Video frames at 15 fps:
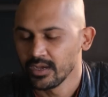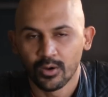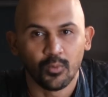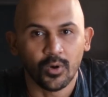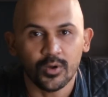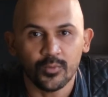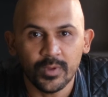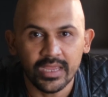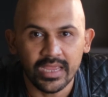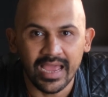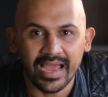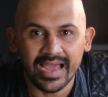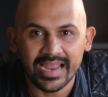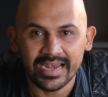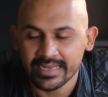What we
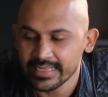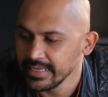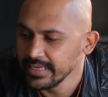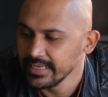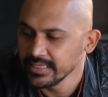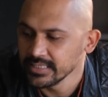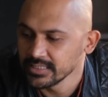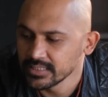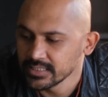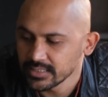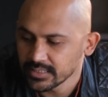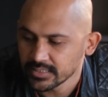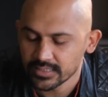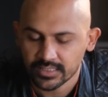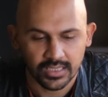add
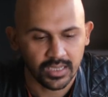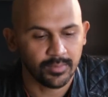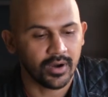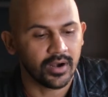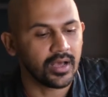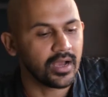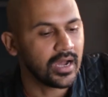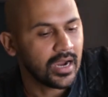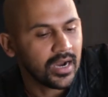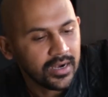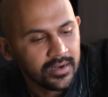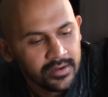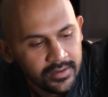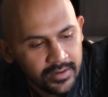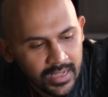is about
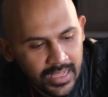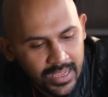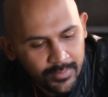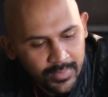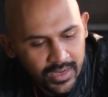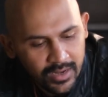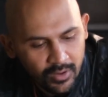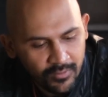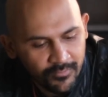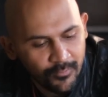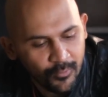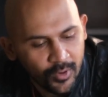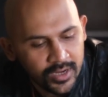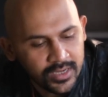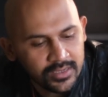100 ml of
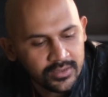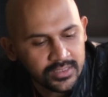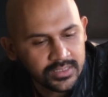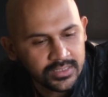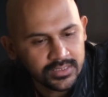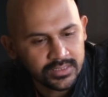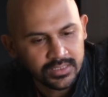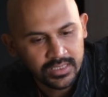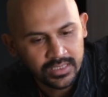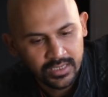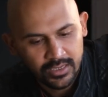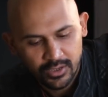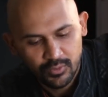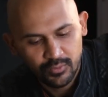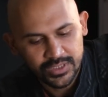water in this,
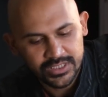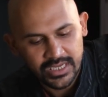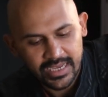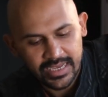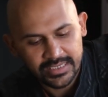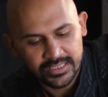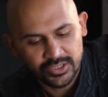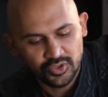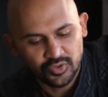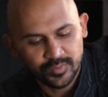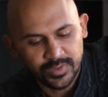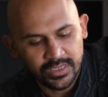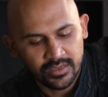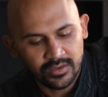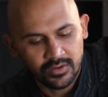which has to
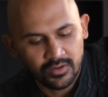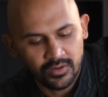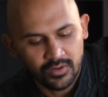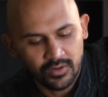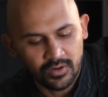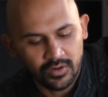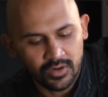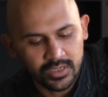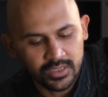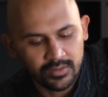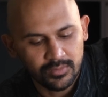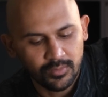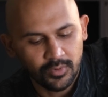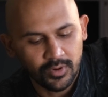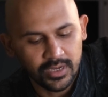be hot
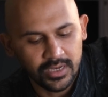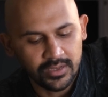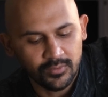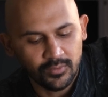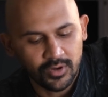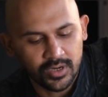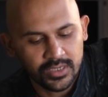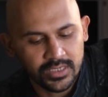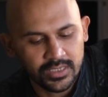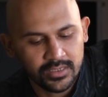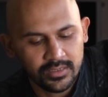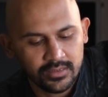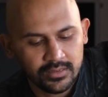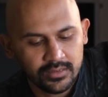boiling water,